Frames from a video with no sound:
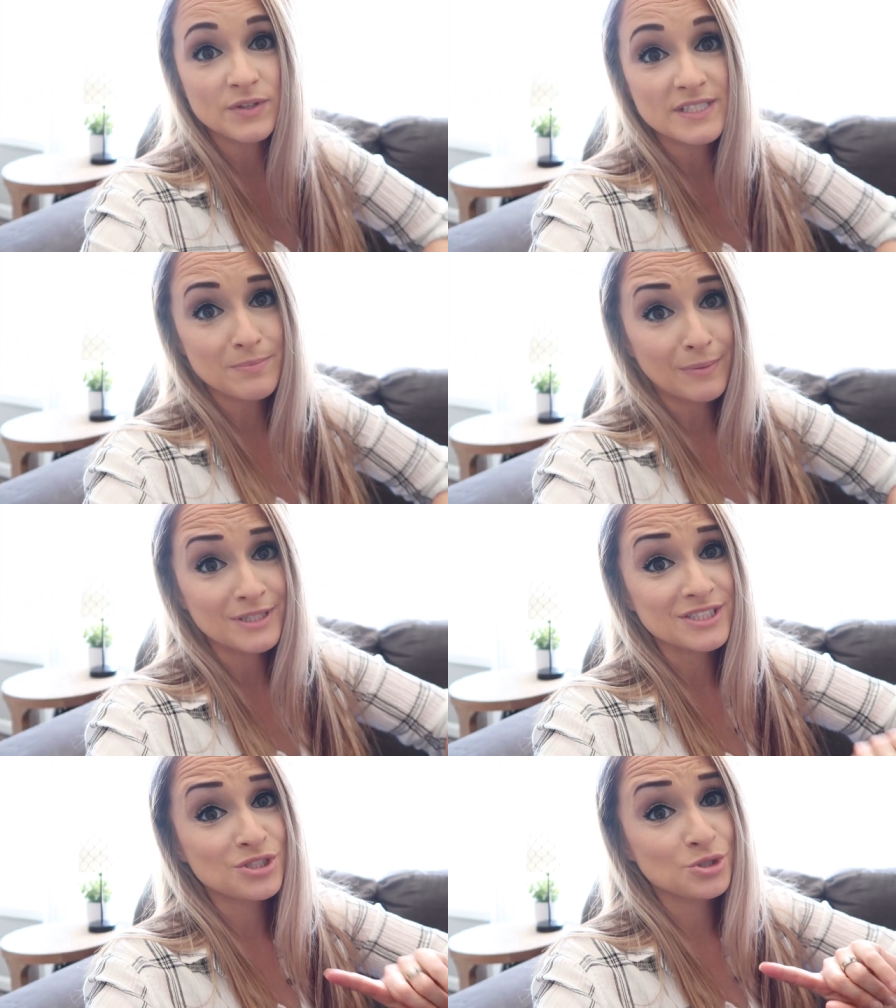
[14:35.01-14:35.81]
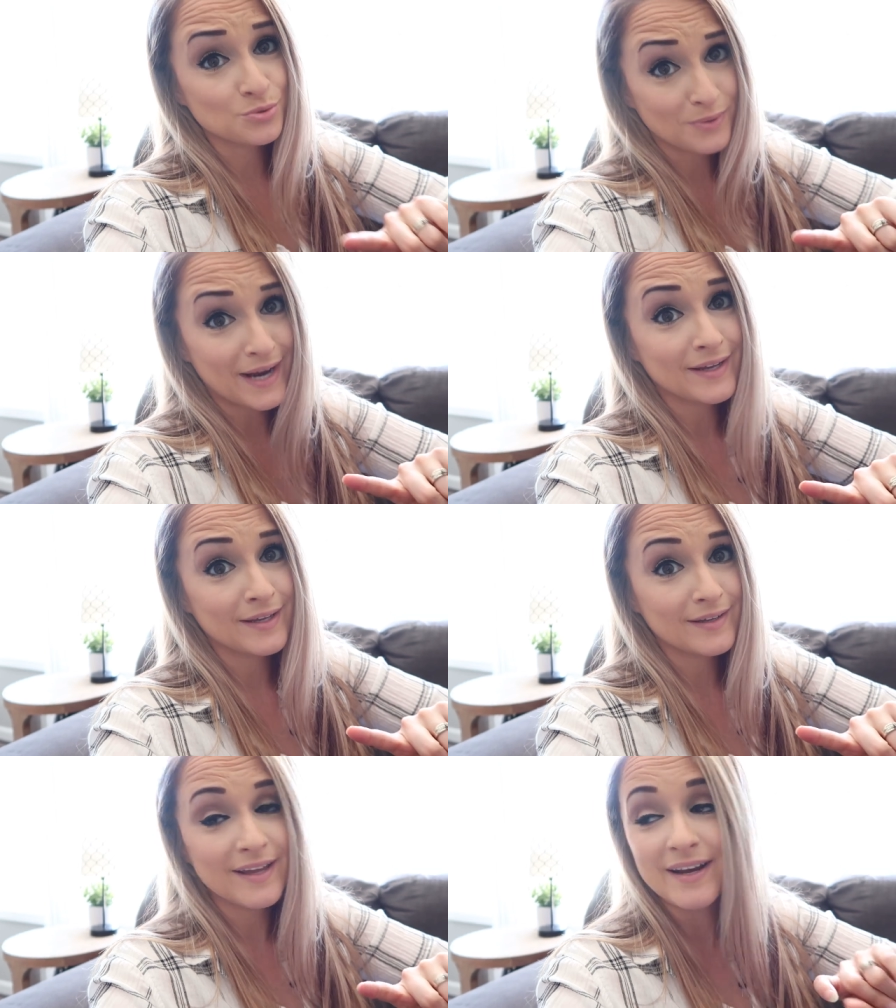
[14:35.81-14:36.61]
this mama is
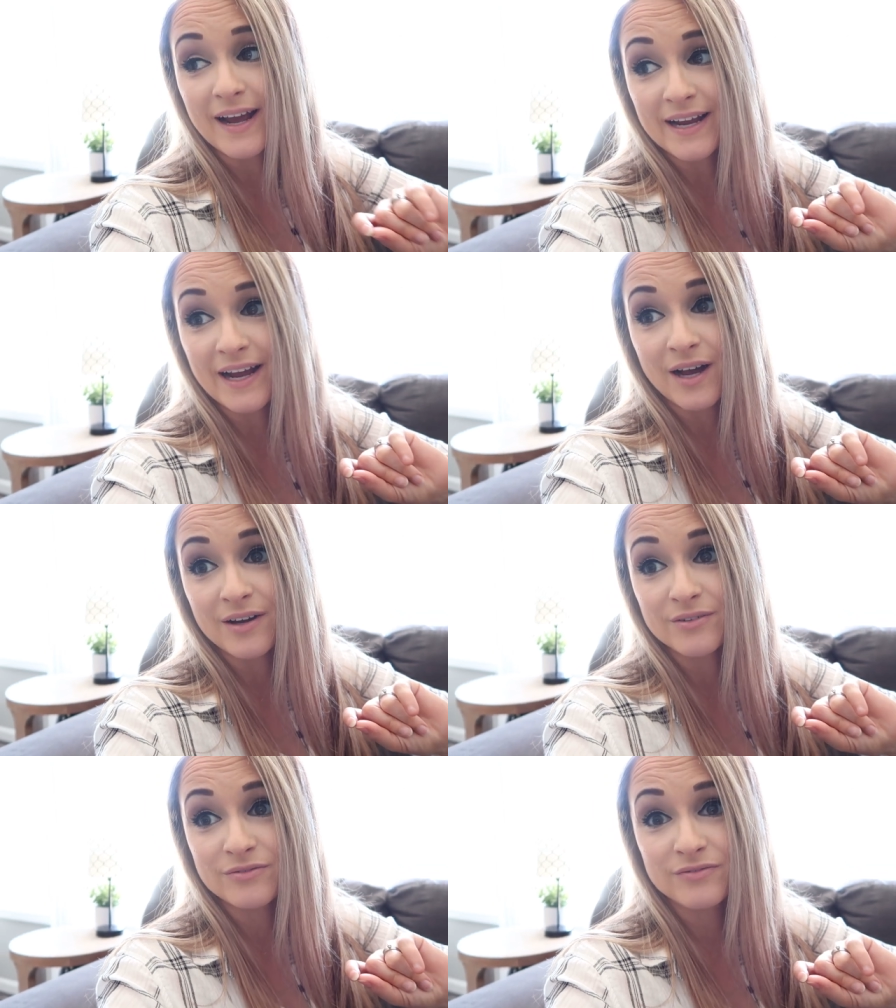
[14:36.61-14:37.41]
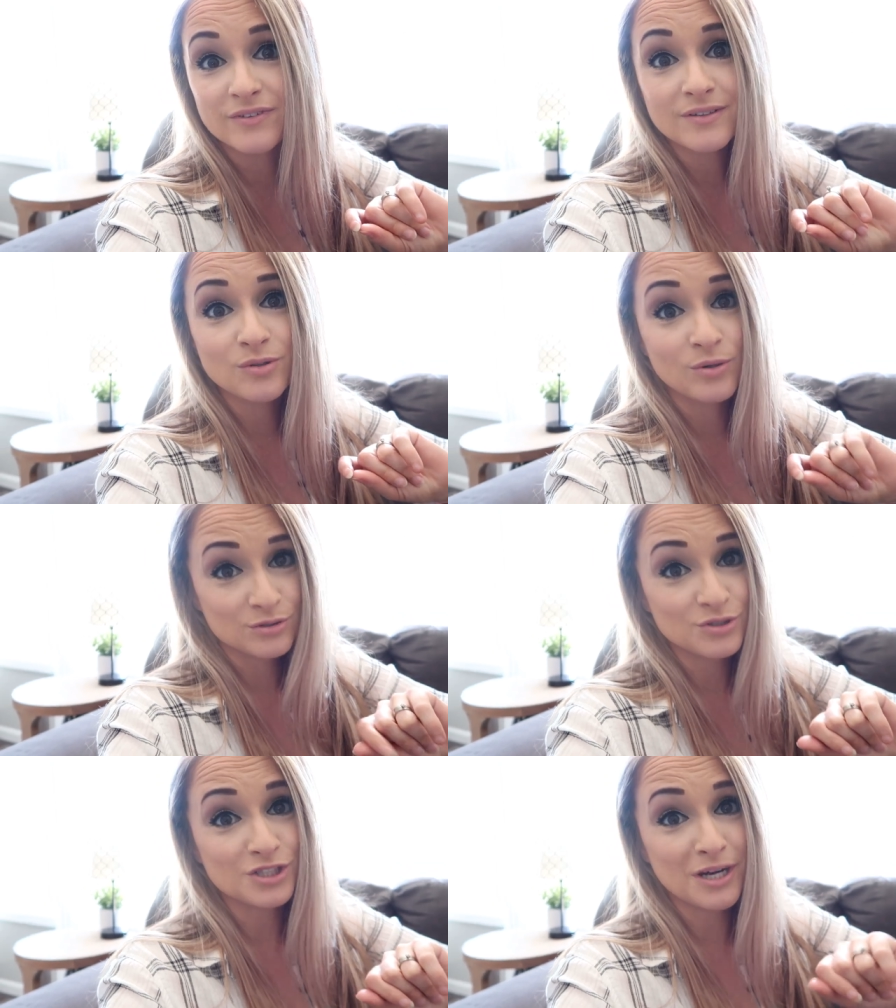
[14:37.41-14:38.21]
dragging and I have grocery